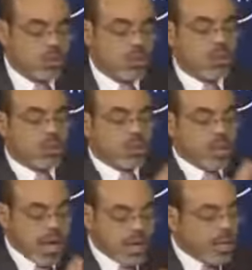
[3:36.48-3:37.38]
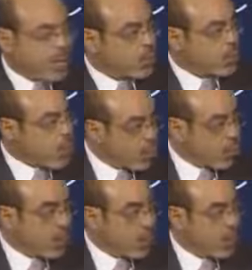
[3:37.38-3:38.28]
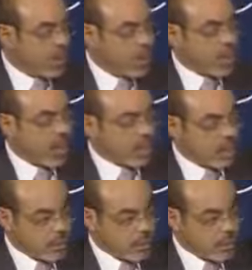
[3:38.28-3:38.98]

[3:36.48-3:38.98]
So the idea should not be that